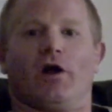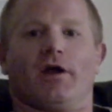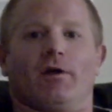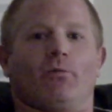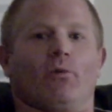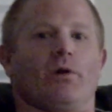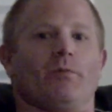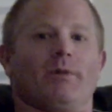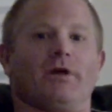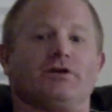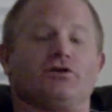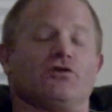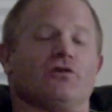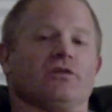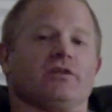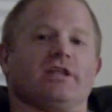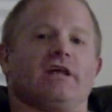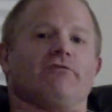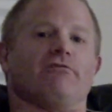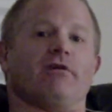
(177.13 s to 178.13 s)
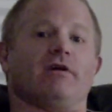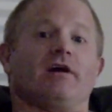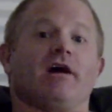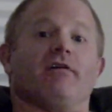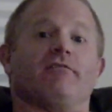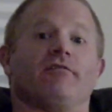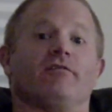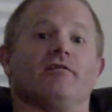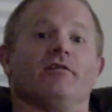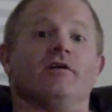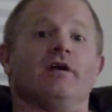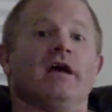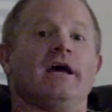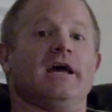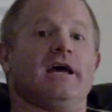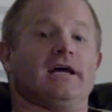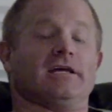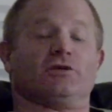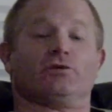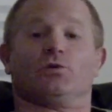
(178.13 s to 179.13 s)
I want to make sure that they recover
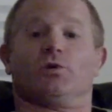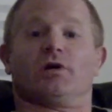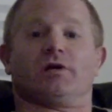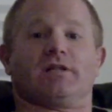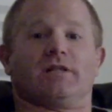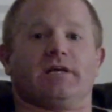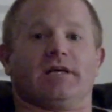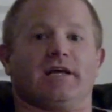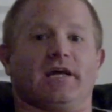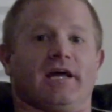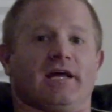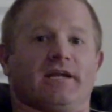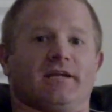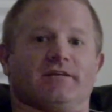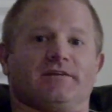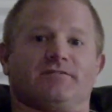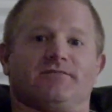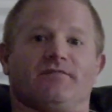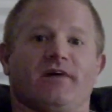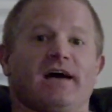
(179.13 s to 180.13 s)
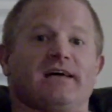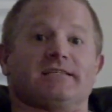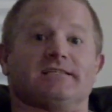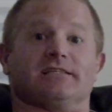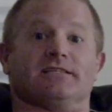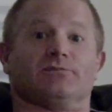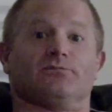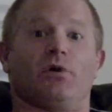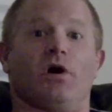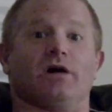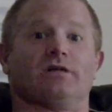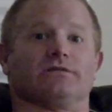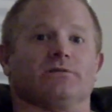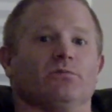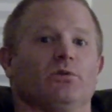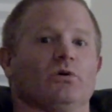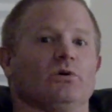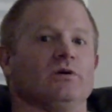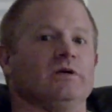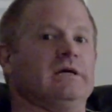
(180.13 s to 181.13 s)
as quickly and as fast as
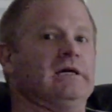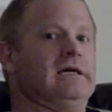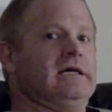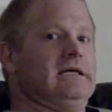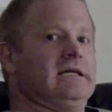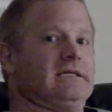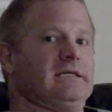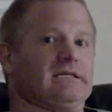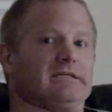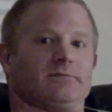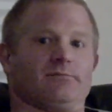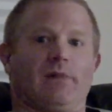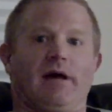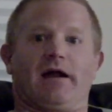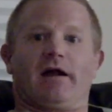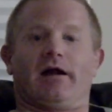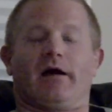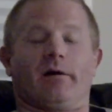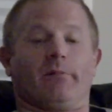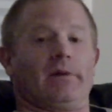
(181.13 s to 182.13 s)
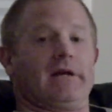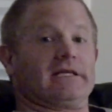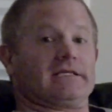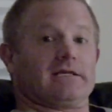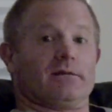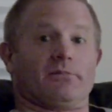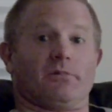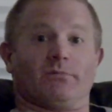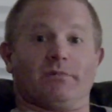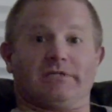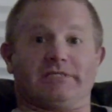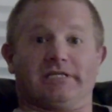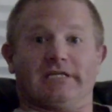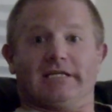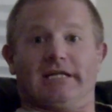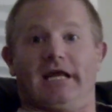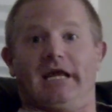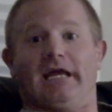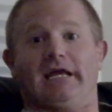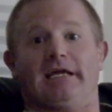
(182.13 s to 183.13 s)
possible. It doesn't matter how many supplements you
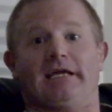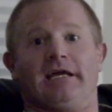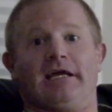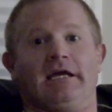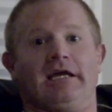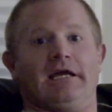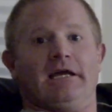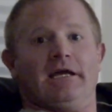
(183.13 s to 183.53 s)
take.